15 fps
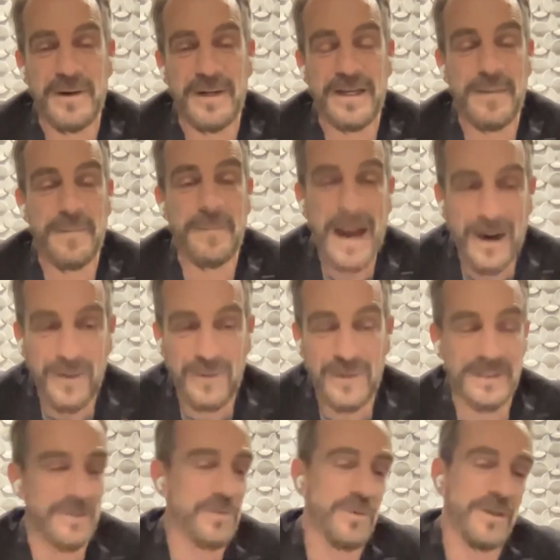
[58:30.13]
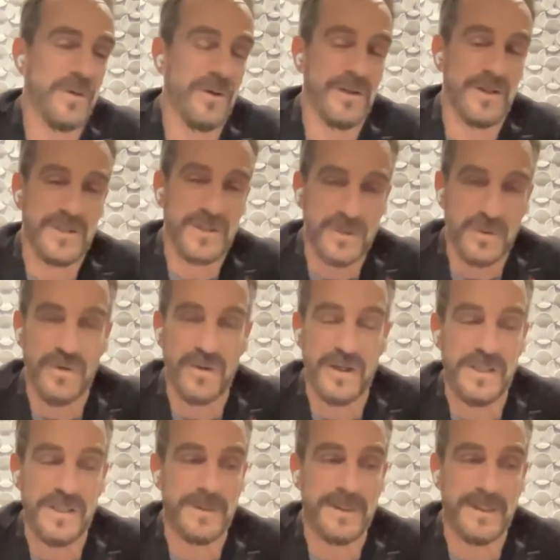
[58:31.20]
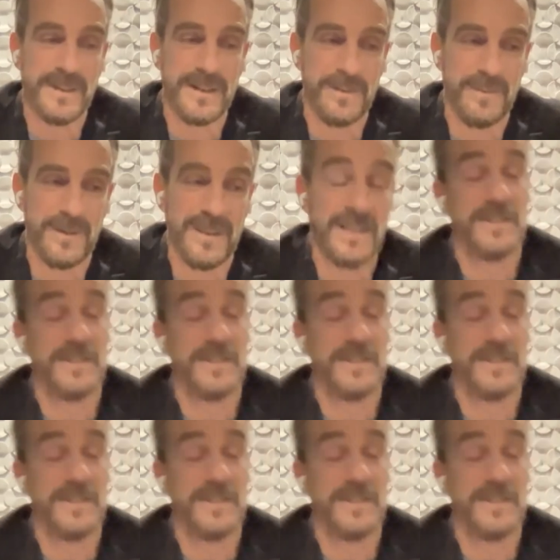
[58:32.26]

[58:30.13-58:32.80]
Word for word: American Apparel and doing all the stores, but he,